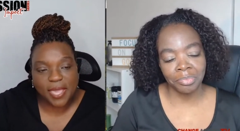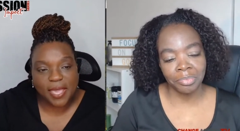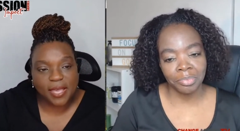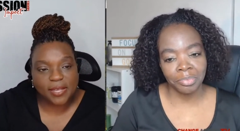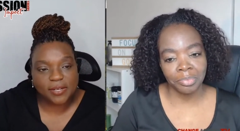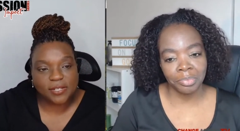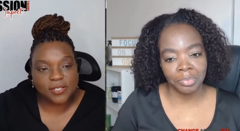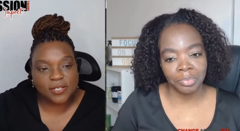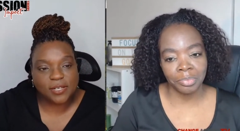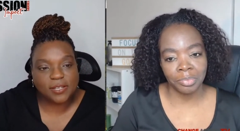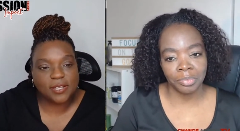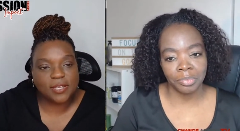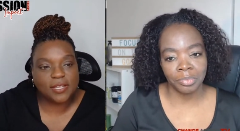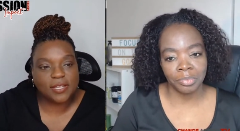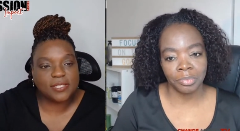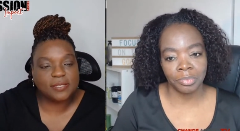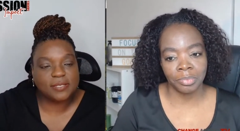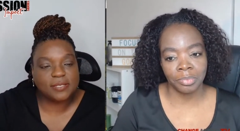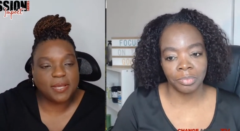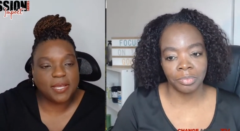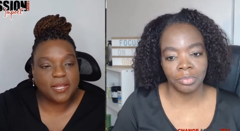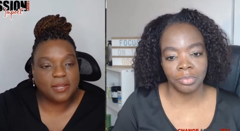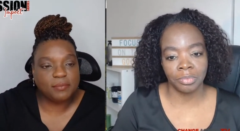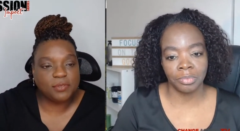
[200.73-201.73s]
Speaker 1: catching
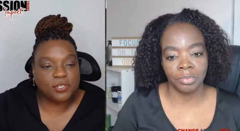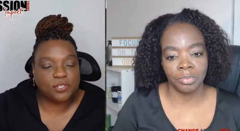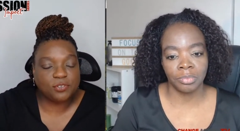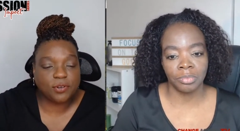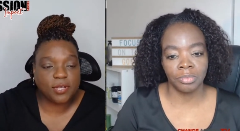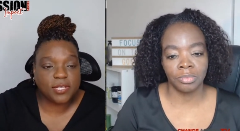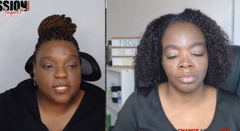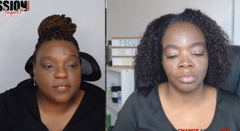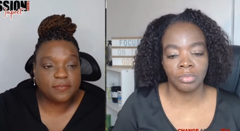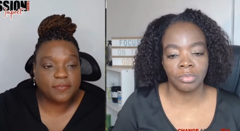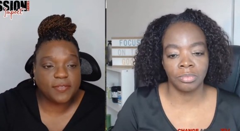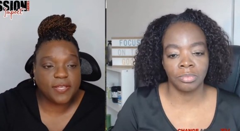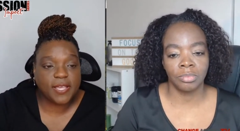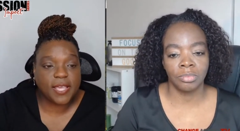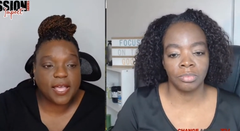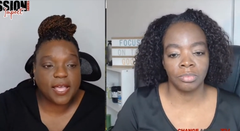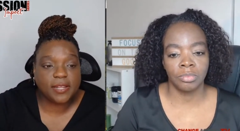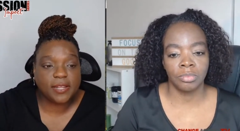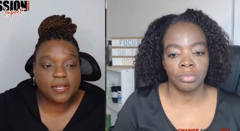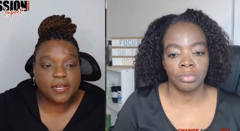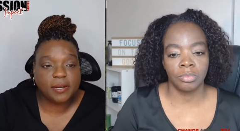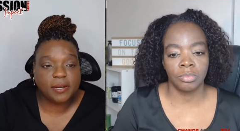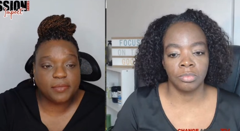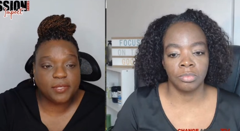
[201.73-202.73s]
us, my name is Tracy B.
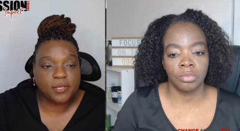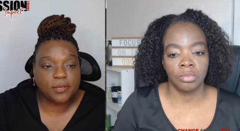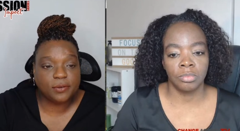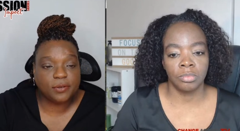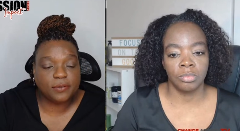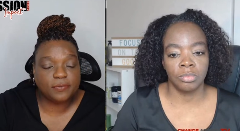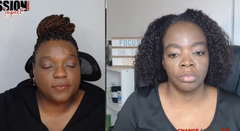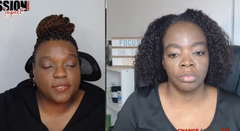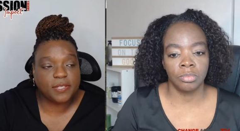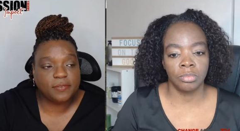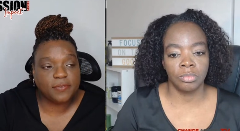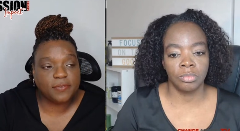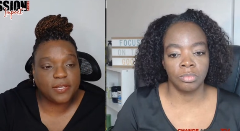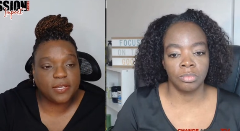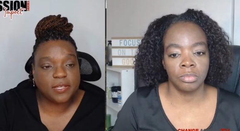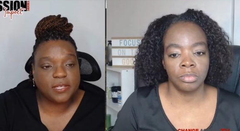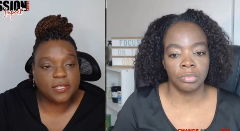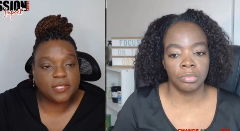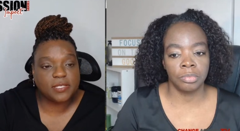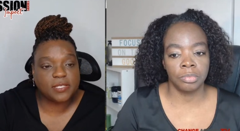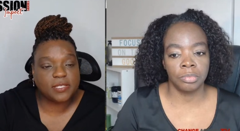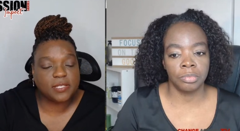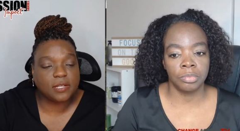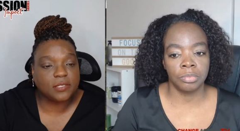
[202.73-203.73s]
Allen. I'm the owner of T V A
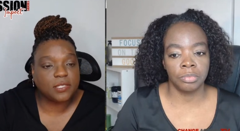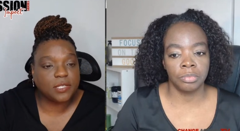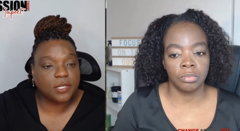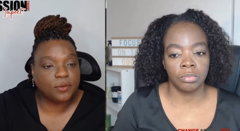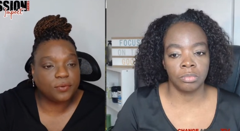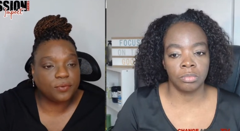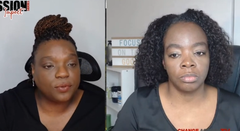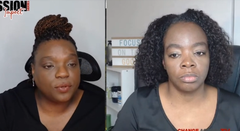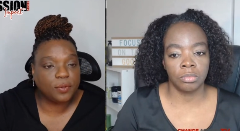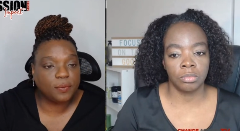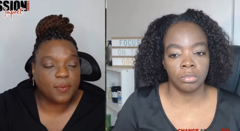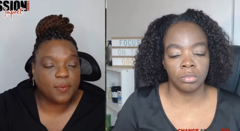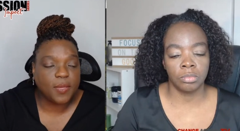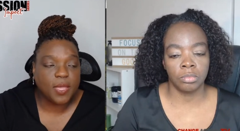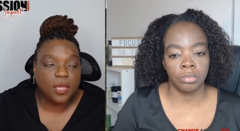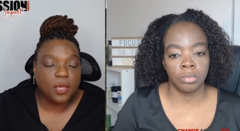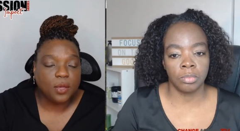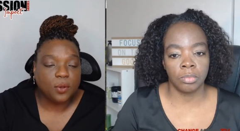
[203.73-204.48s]
Consulting Group,